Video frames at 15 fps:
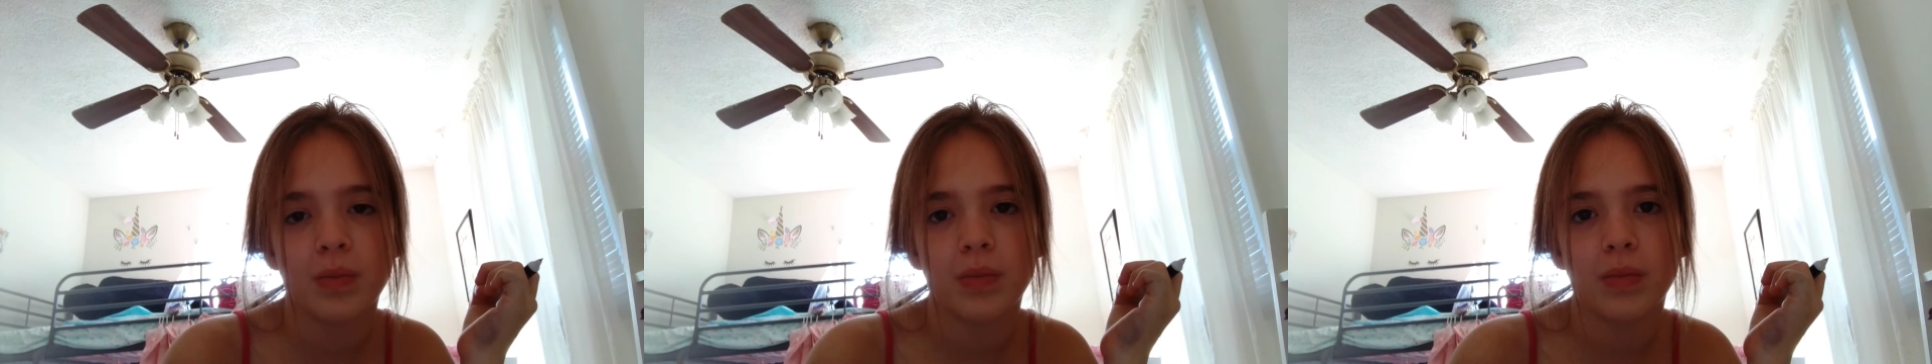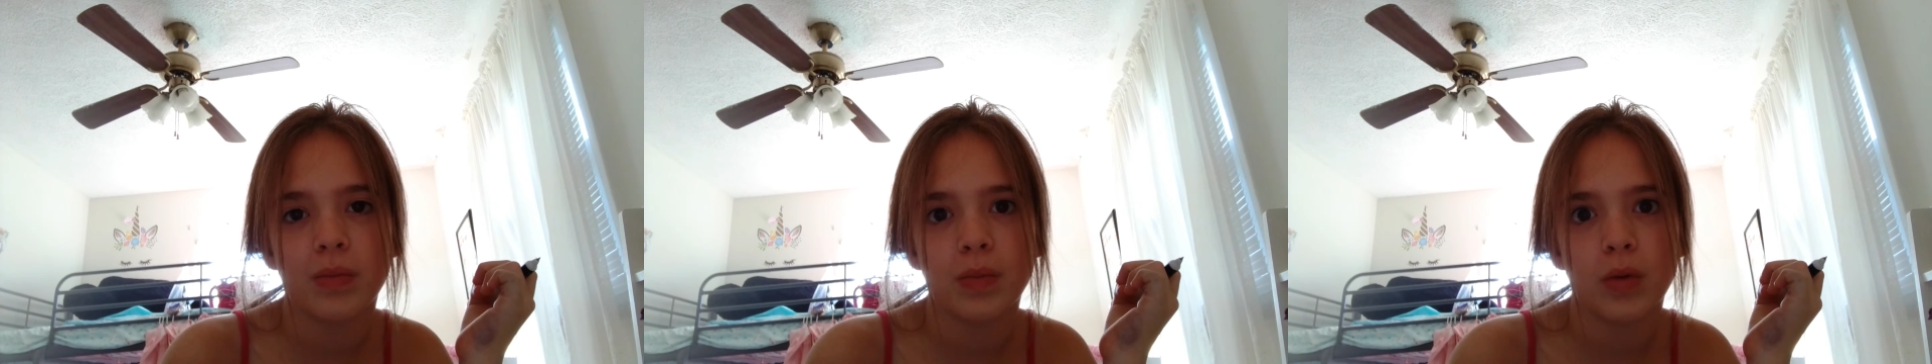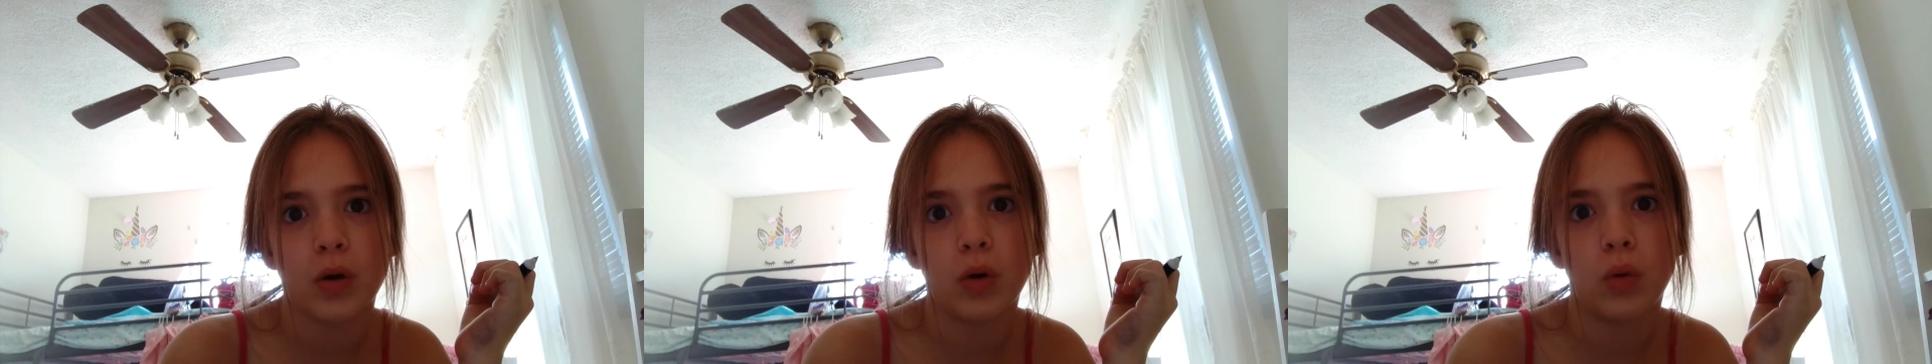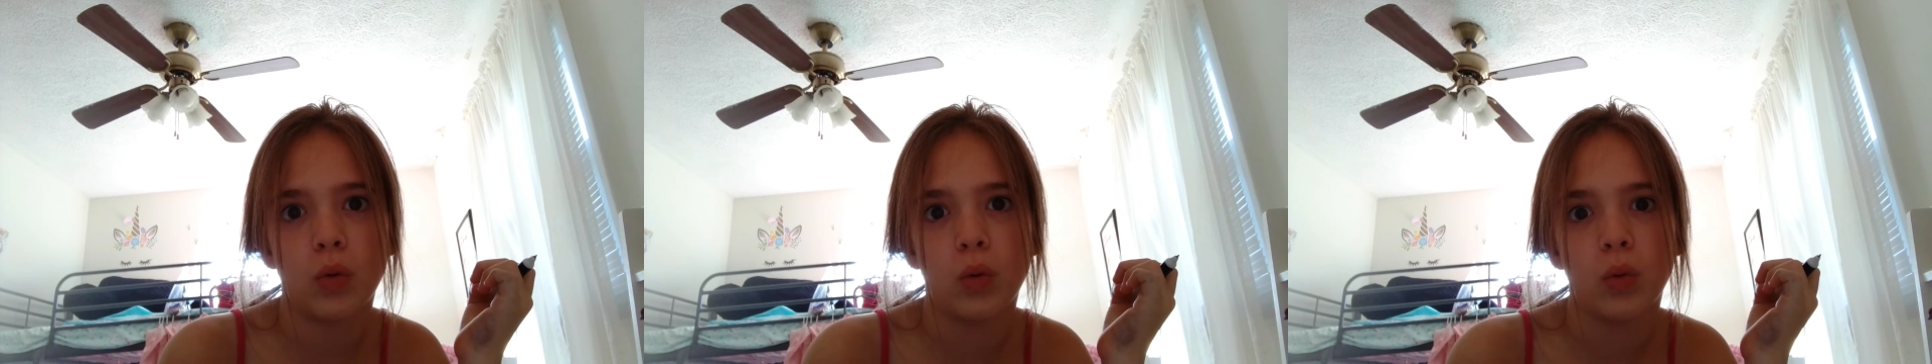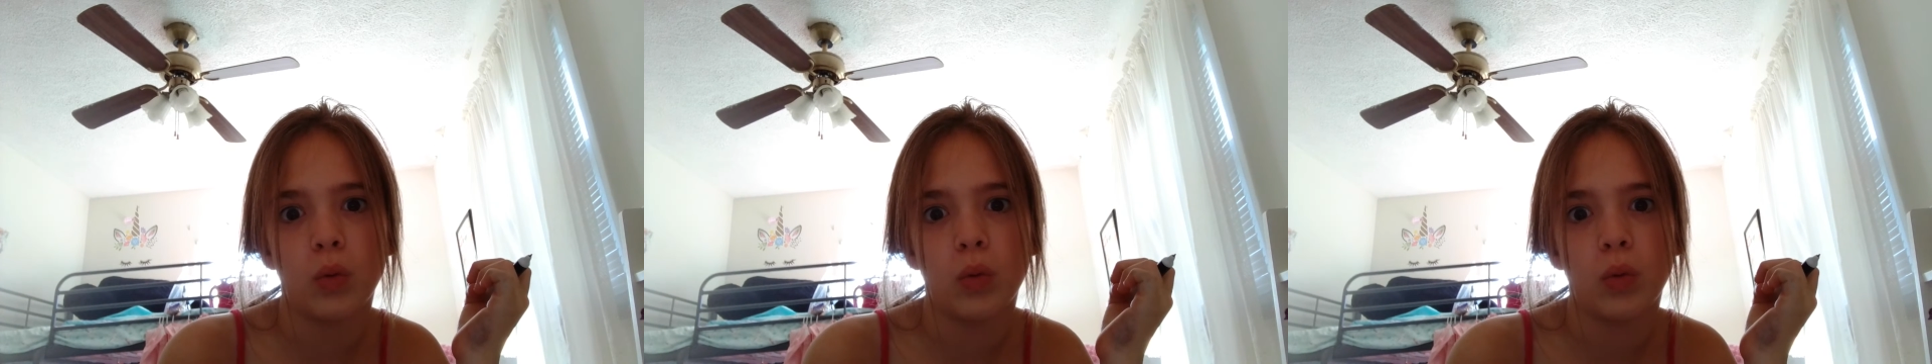Oh,
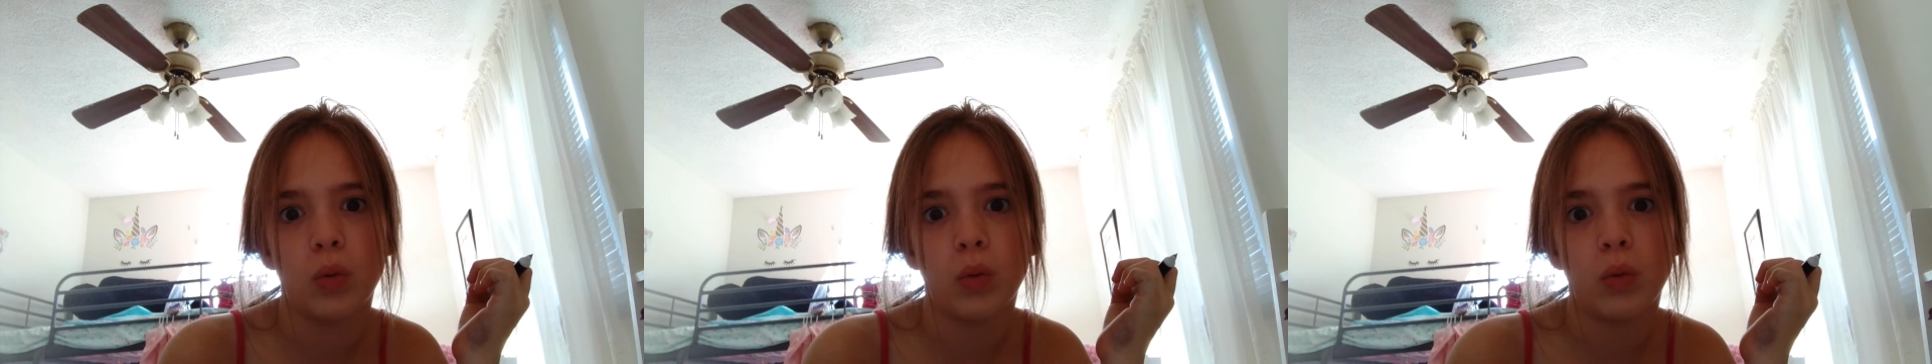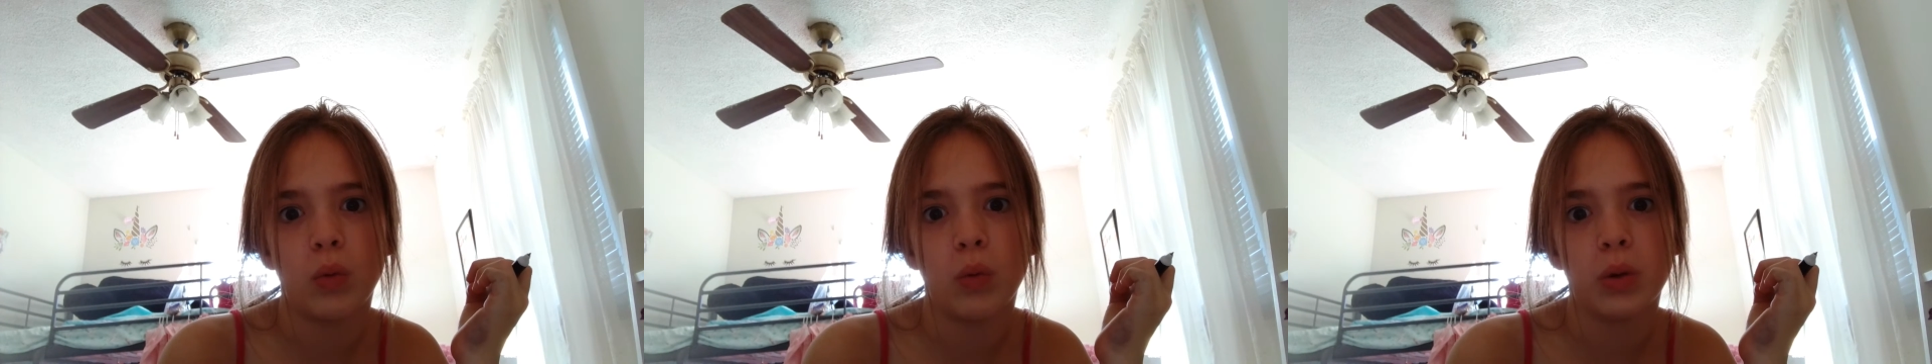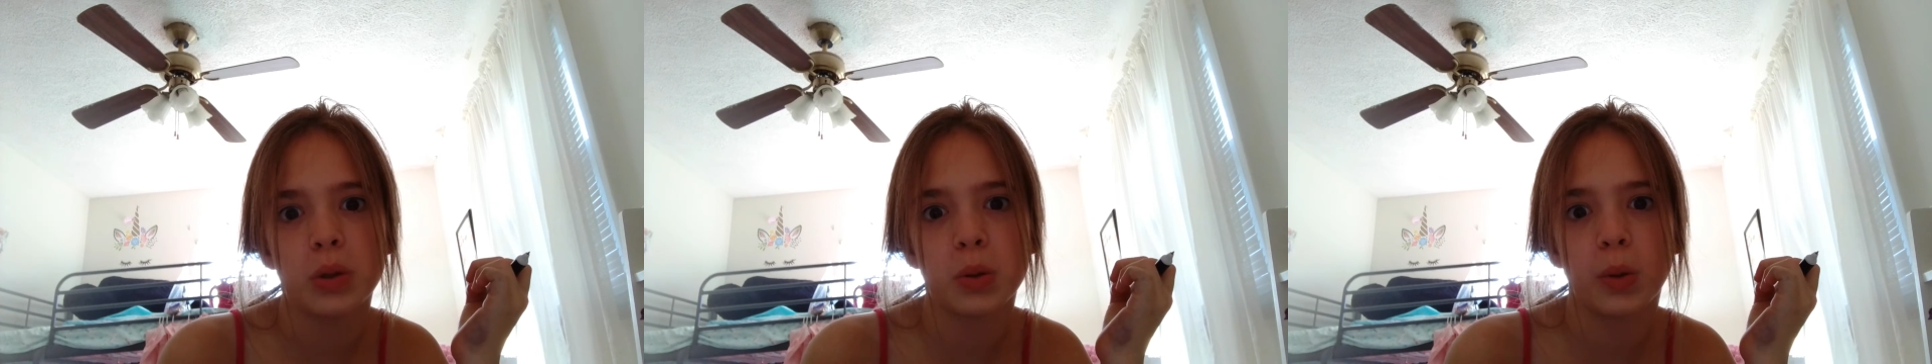it's so